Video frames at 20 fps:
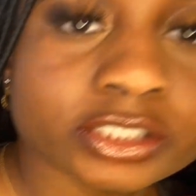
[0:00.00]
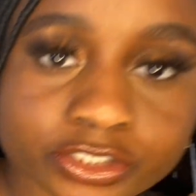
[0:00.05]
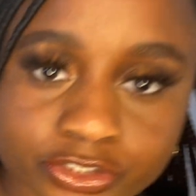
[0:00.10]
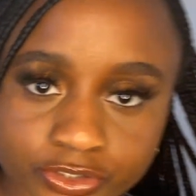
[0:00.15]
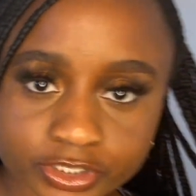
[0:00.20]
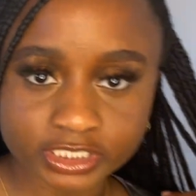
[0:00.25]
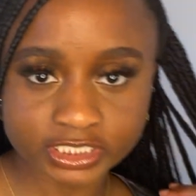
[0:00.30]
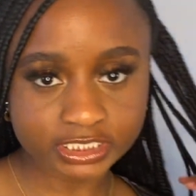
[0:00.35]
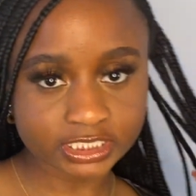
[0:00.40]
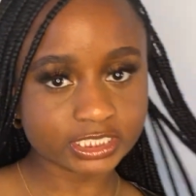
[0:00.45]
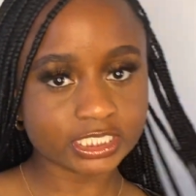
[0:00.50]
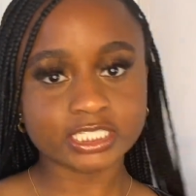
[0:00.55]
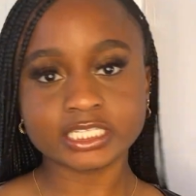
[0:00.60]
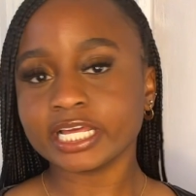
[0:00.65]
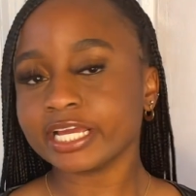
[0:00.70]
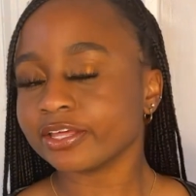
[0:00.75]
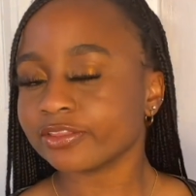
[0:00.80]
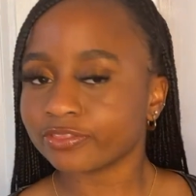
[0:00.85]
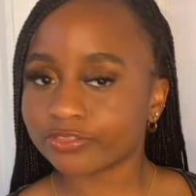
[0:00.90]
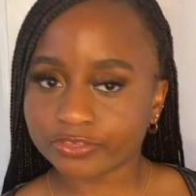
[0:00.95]
you can see the
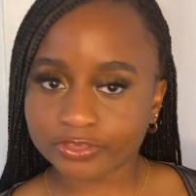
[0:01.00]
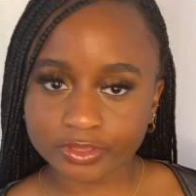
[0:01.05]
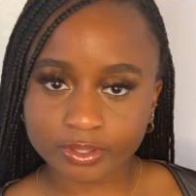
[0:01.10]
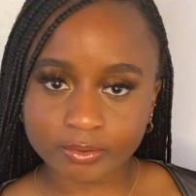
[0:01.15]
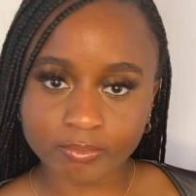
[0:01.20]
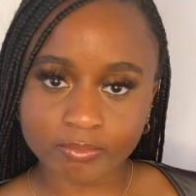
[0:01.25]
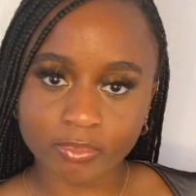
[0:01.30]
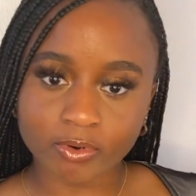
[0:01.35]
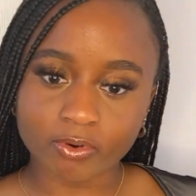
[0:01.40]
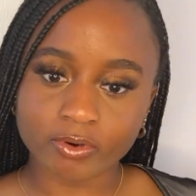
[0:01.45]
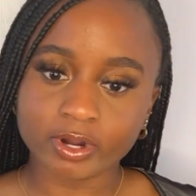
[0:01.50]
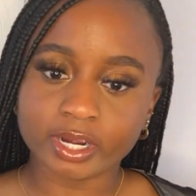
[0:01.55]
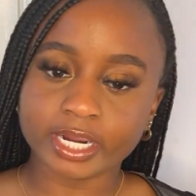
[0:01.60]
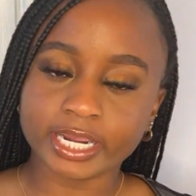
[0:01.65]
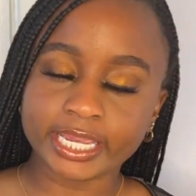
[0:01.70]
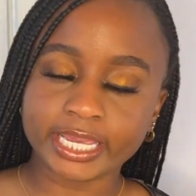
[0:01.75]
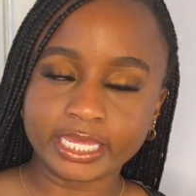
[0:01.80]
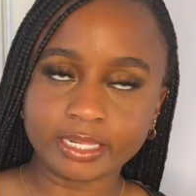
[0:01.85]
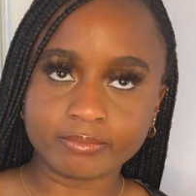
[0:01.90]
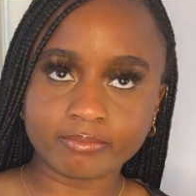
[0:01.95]
length more
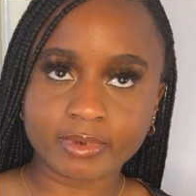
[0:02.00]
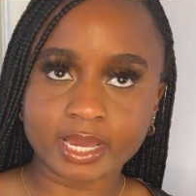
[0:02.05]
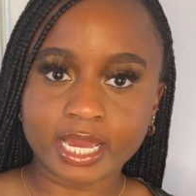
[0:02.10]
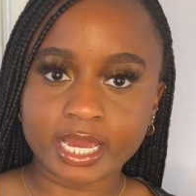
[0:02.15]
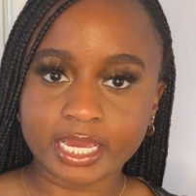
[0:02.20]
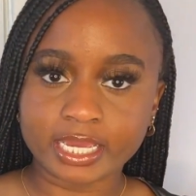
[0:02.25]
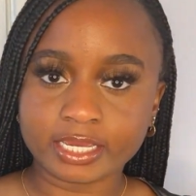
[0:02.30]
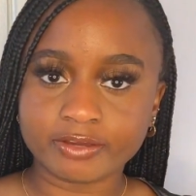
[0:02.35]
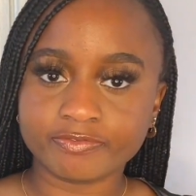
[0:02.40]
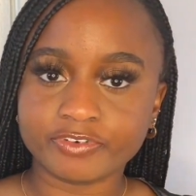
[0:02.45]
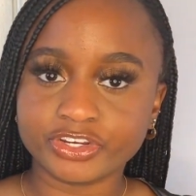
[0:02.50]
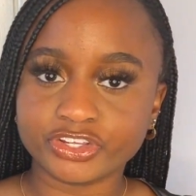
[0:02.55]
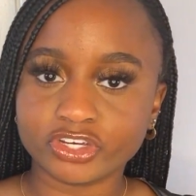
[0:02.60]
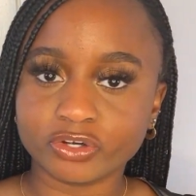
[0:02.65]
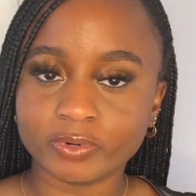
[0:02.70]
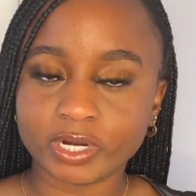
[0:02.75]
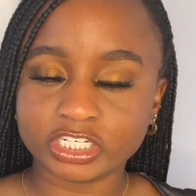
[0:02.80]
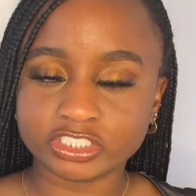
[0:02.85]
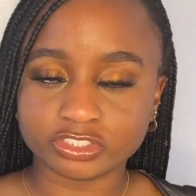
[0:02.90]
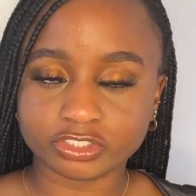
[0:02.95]
in my video
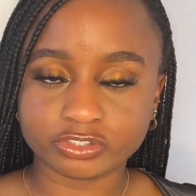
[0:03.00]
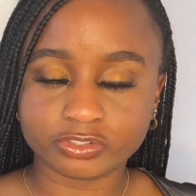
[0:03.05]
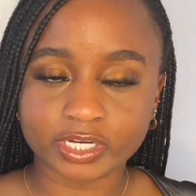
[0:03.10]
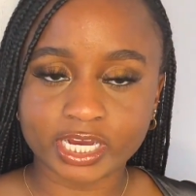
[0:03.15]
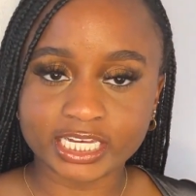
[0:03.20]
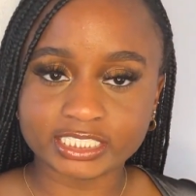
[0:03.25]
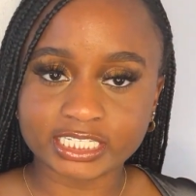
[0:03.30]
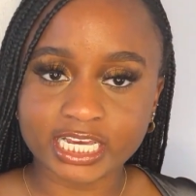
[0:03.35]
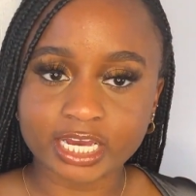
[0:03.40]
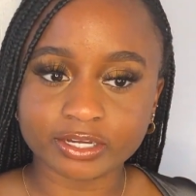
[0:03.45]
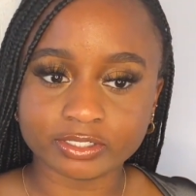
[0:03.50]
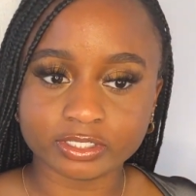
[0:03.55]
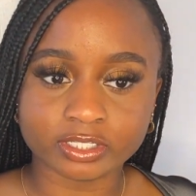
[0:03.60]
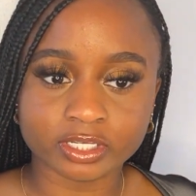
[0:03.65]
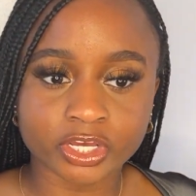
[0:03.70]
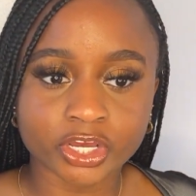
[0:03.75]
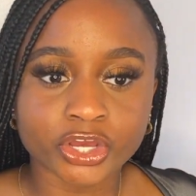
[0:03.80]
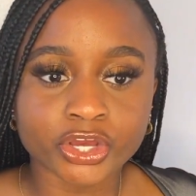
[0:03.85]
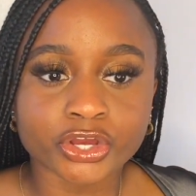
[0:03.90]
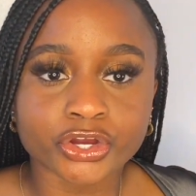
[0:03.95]
where I show you guys how to
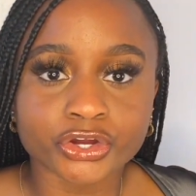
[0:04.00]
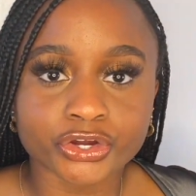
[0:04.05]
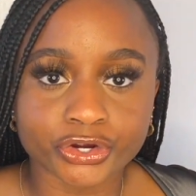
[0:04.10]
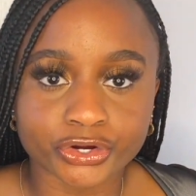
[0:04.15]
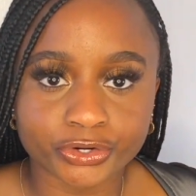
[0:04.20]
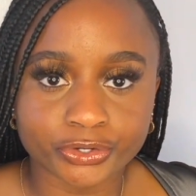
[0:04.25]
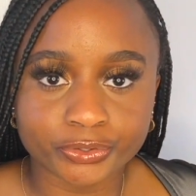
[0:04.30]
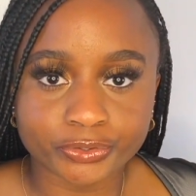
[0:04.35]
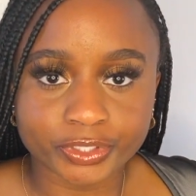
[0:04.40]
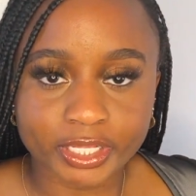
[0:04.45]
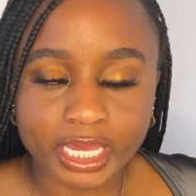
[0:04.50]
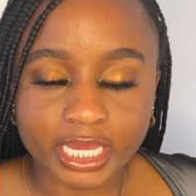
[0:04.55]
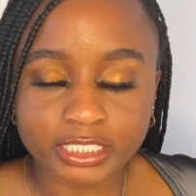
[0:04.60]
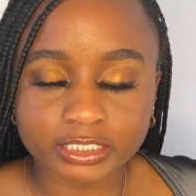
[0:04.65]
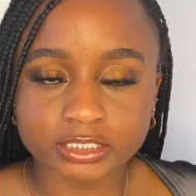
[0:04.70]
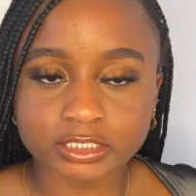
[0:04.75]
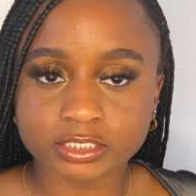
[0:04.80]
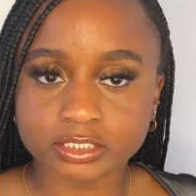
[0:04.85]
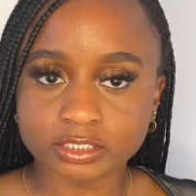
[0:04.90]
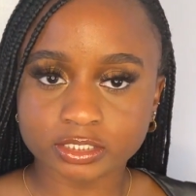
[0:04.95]
curl the
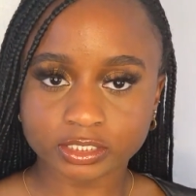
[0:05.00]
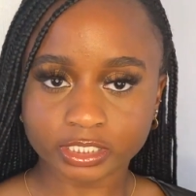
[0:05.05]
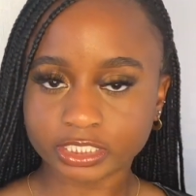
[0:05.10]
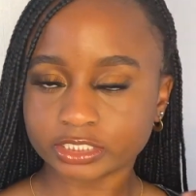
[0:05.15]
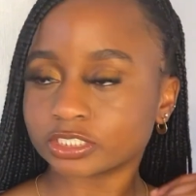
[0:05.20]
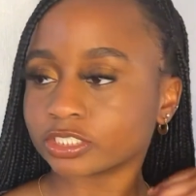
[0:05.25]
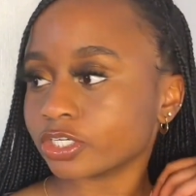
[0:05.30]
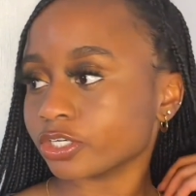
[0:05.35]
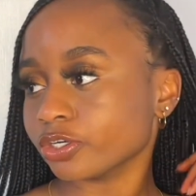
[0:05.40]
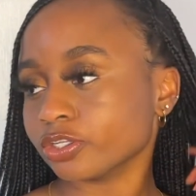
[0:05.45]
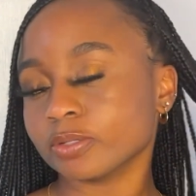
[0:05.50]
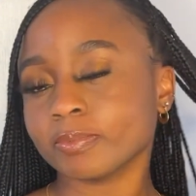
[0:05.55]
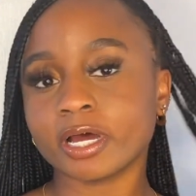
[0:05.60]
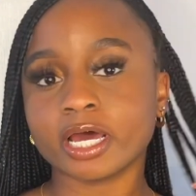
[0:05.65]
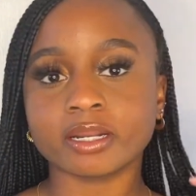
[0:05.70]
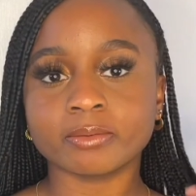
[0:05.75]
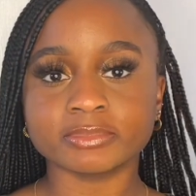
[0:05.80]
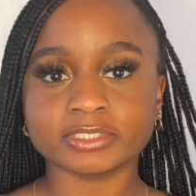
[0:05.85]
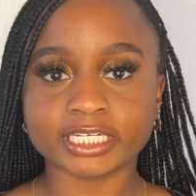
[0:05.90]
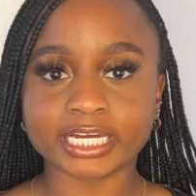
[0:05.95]
ends, like to curl the
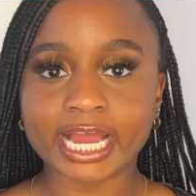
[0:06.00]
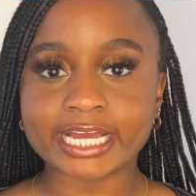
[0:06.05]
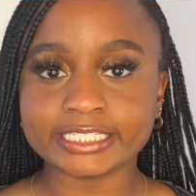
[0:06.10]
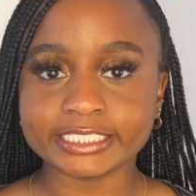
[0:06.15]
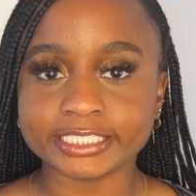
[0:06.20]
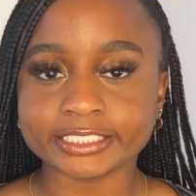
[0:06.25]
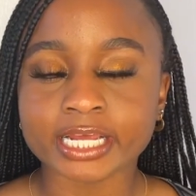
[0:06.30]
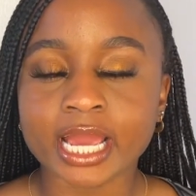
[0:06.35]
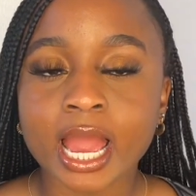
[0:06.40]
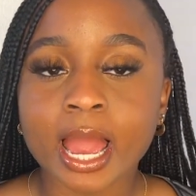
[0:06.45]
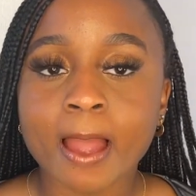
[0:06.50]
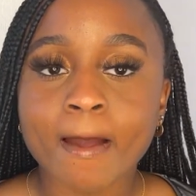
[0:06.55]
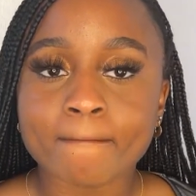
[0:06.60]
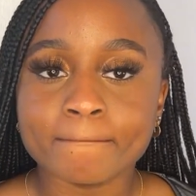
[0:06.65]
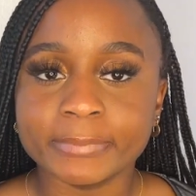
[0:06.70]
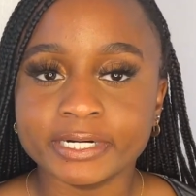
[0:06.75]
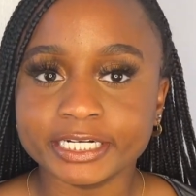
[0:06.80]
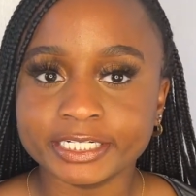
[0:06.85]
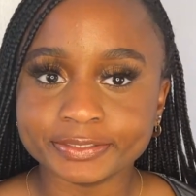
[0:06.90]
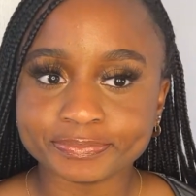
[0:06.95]
bottoms like I did.
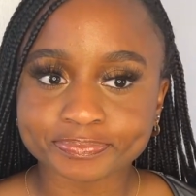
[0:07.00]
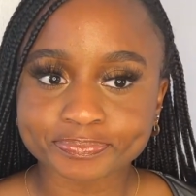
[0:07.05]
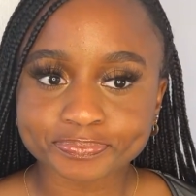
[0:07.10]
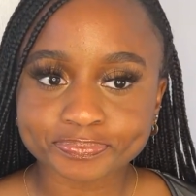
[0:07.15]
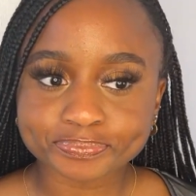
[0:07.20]
But,